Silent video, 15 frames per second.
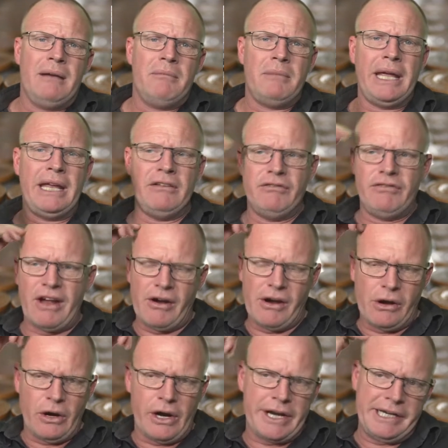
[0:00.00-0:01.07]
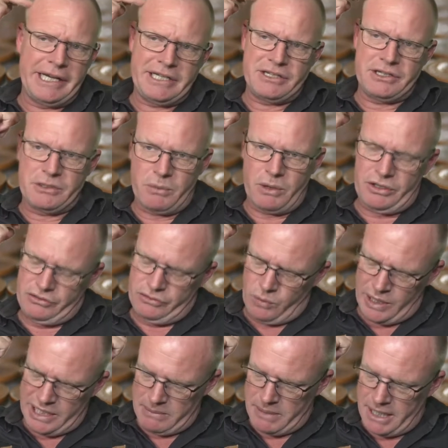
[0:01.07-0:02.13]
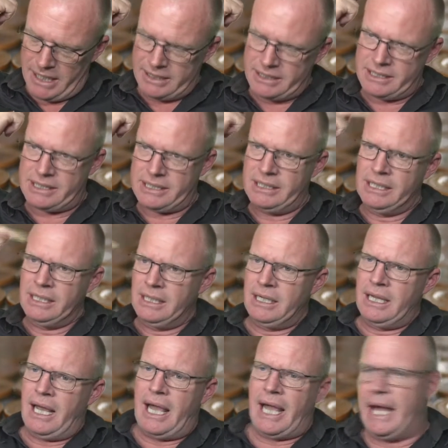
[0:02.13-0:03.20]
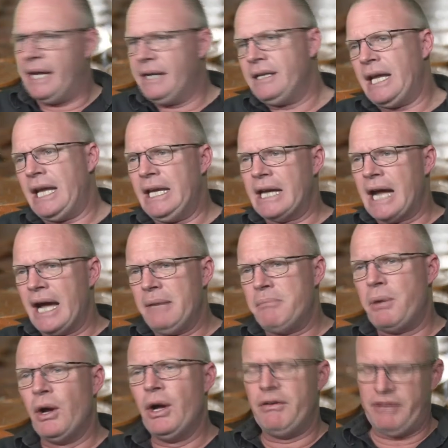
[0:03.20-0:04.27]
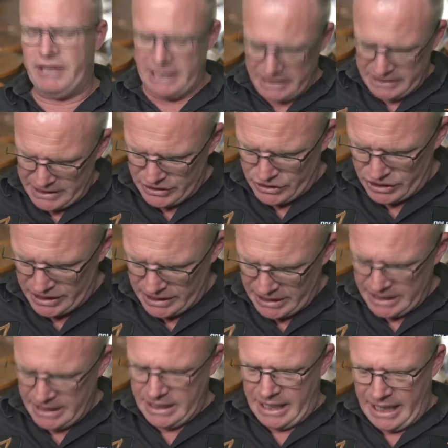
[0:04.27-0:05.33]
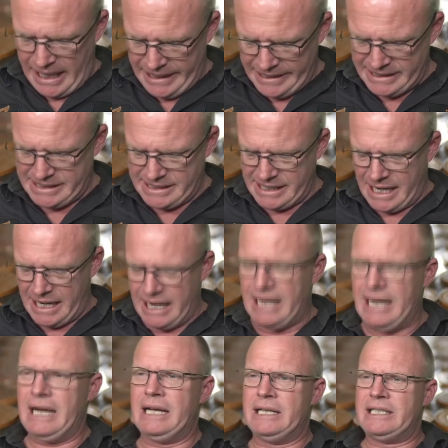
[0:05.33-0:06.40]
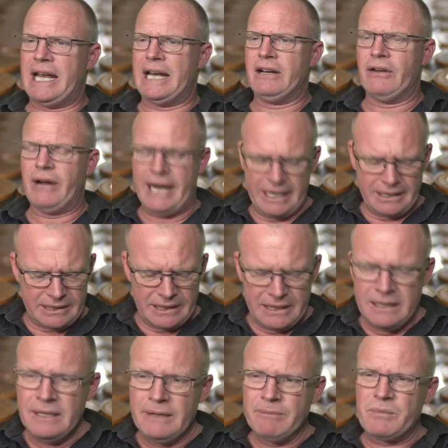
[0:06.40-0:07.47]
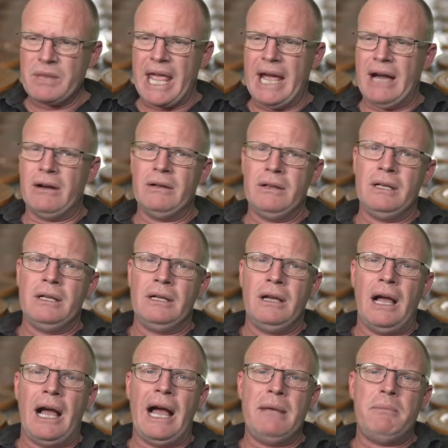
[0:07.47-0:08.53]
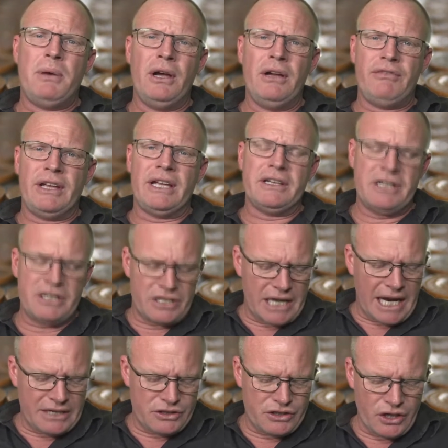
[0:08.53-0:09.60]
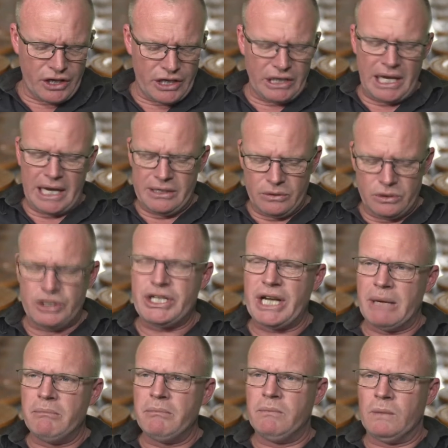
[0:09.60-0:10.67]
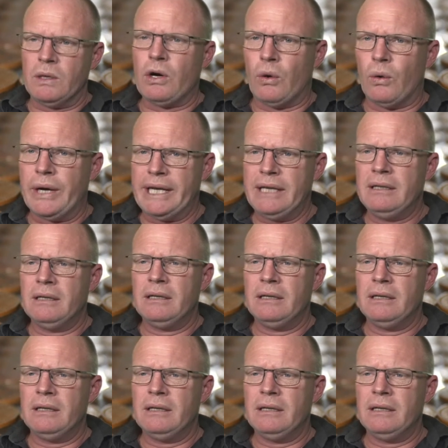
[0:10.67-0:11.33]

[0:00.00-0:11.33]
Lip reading: in very good conditions, worth $20, and in a perfect condition it's 10 grand. Now a perfect condition uncirculated or gem coin,